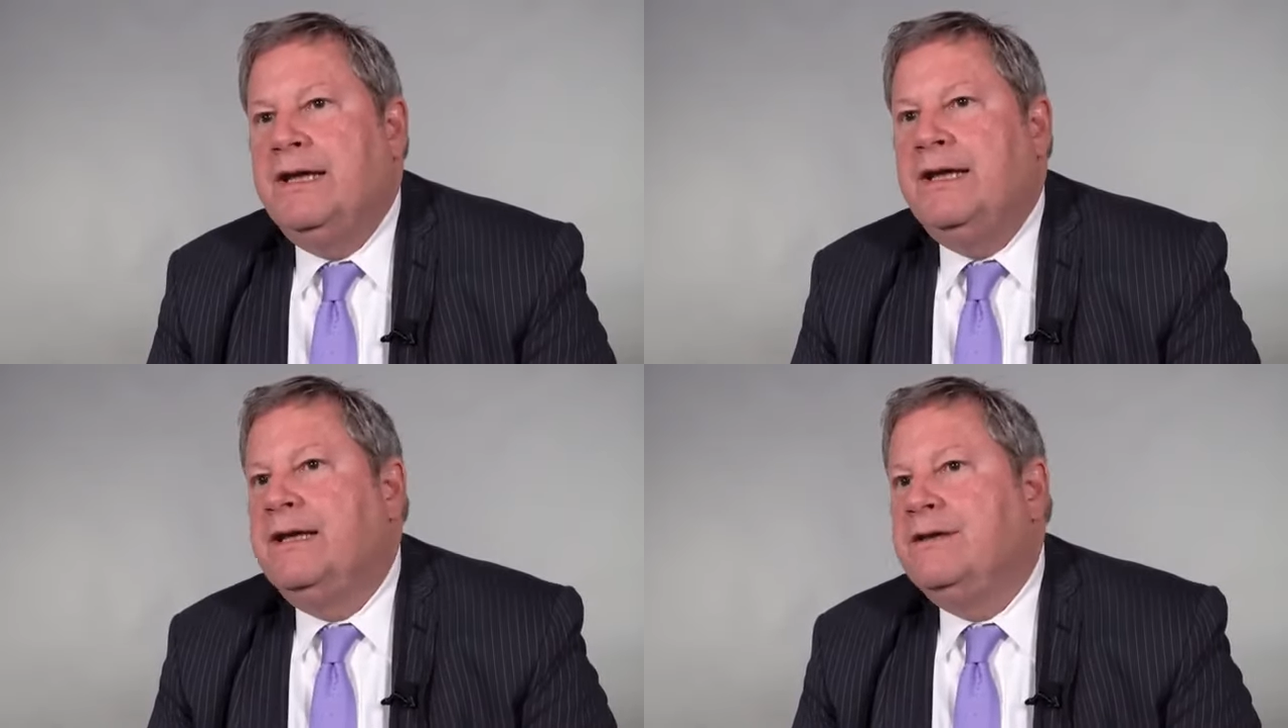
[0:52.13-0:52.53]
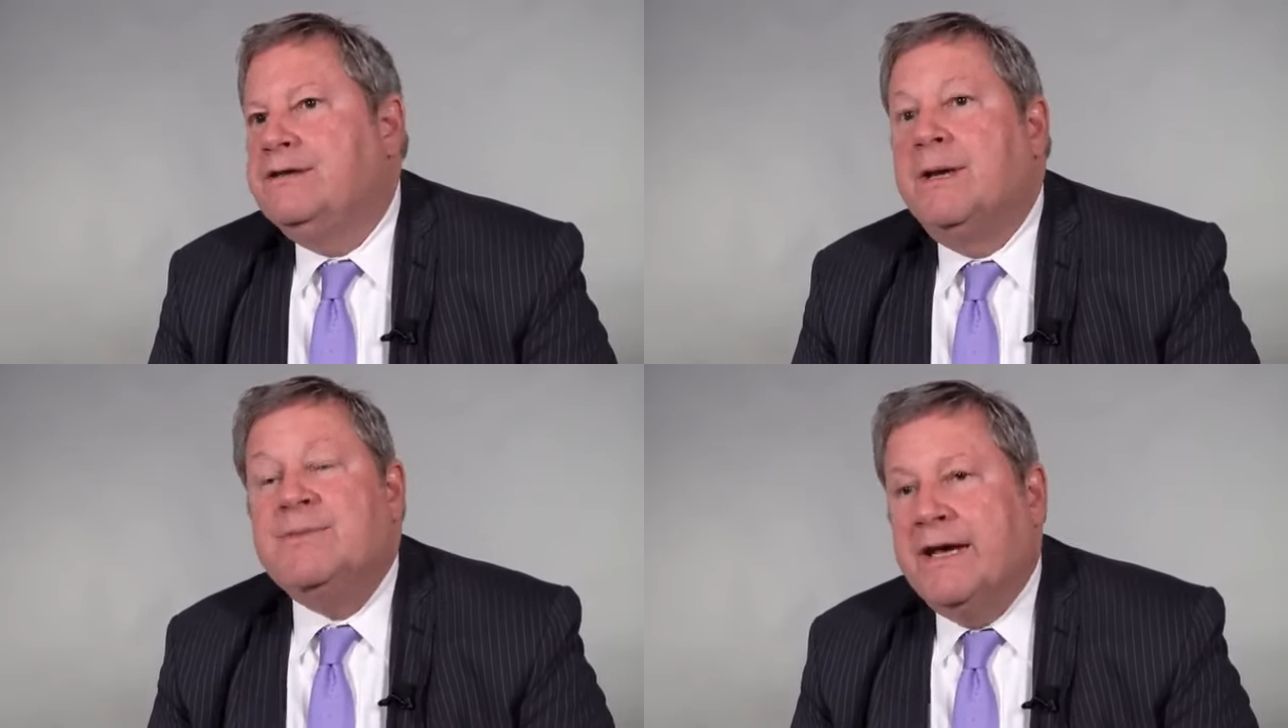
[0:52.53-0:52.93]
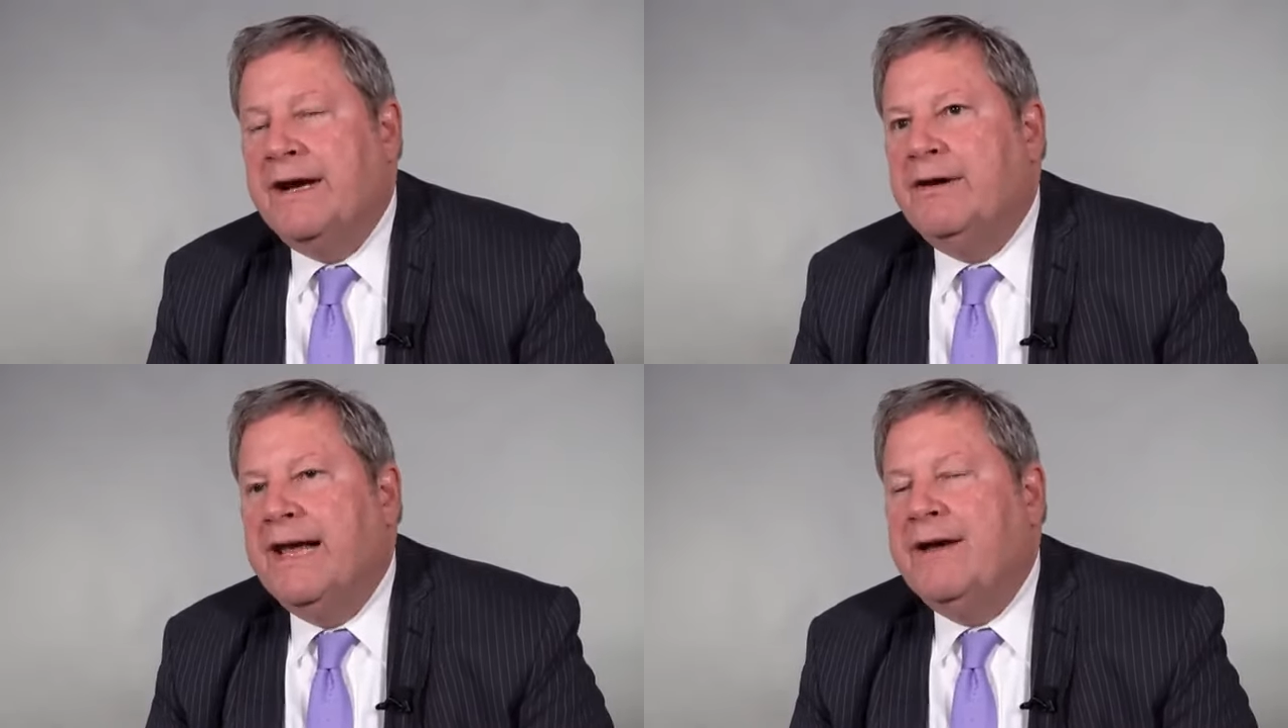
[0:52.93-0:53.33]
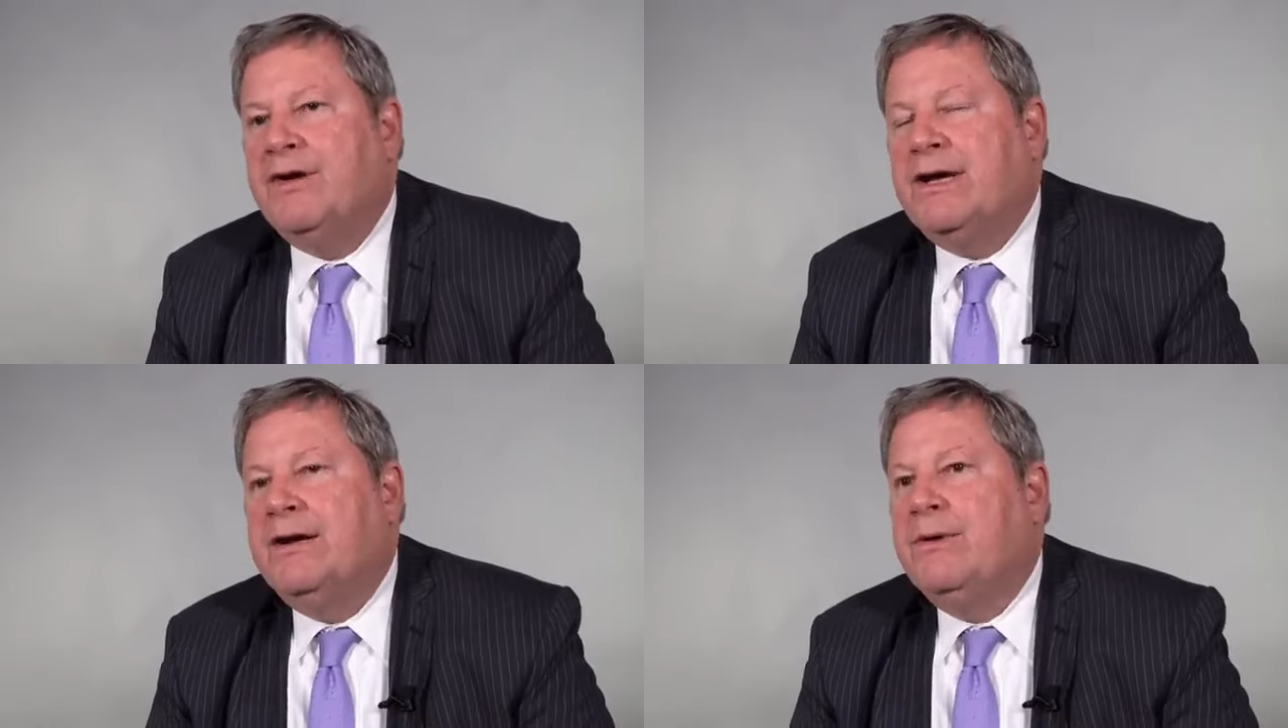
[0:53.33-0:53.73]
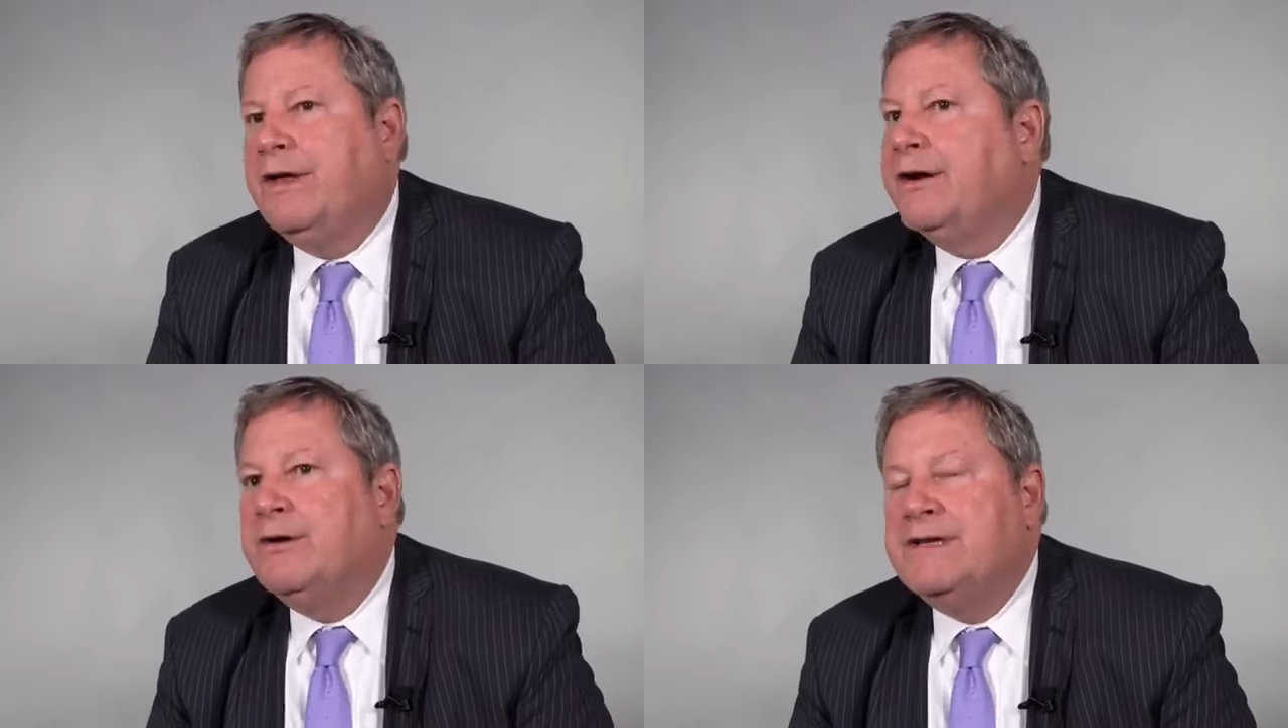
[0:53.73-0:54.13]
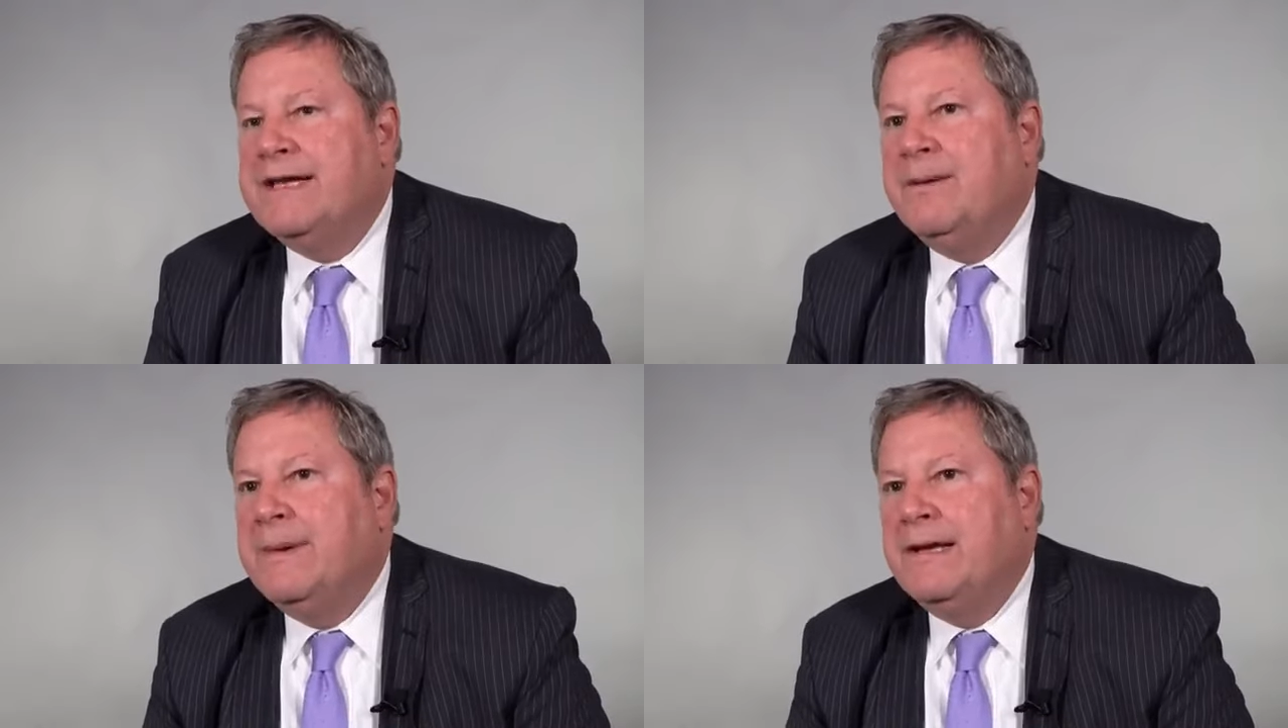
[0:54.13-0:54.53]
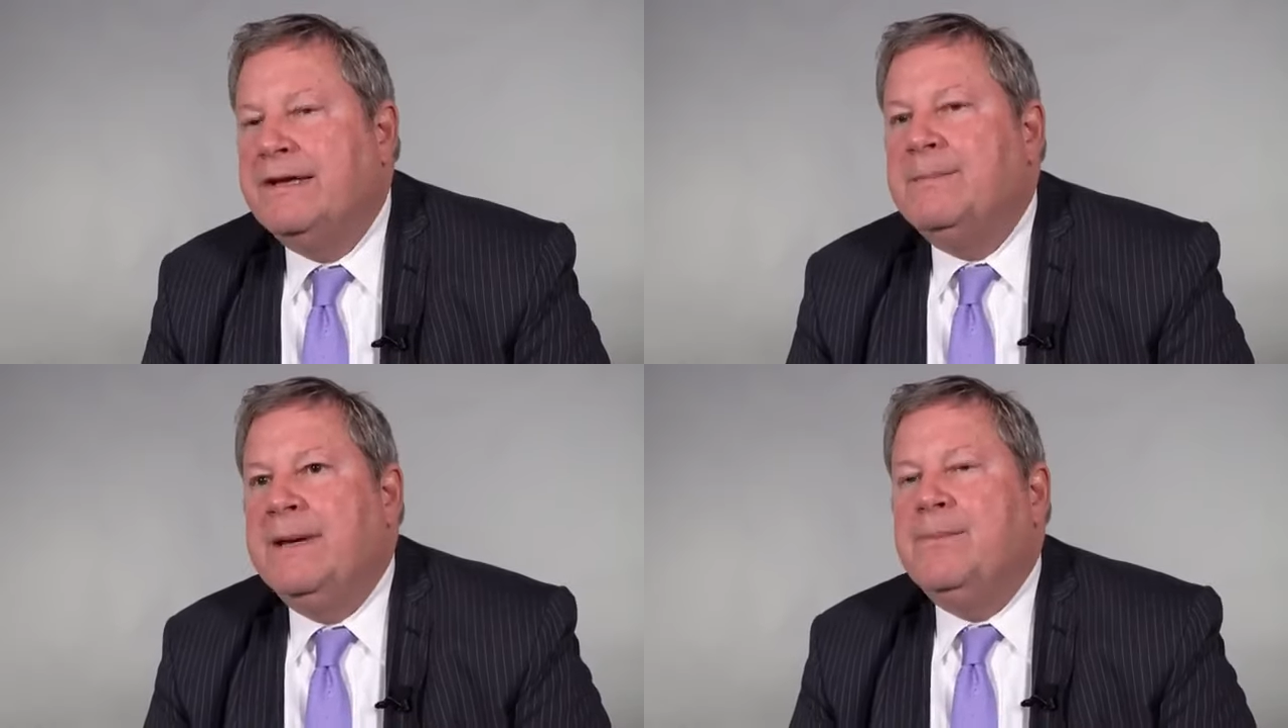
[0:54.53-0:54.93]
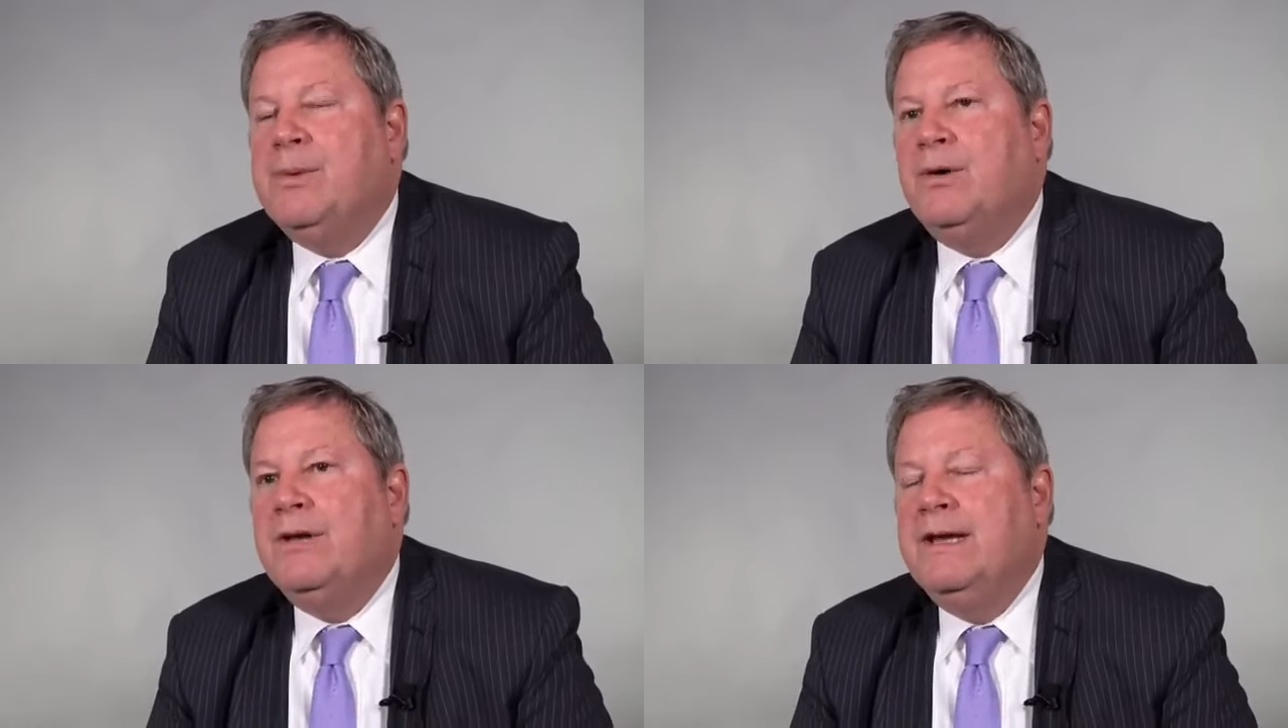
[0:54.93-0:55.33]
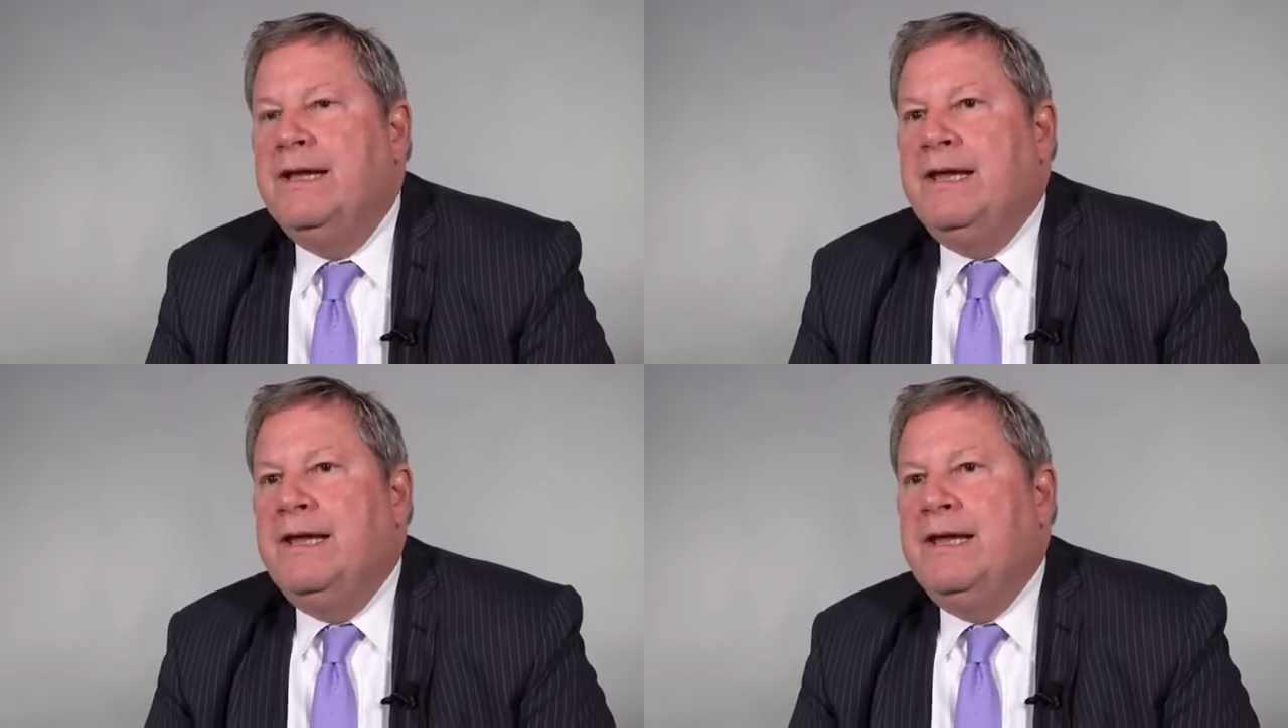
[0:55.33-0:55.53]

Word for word: in sub Saharan Africa with 110 million people,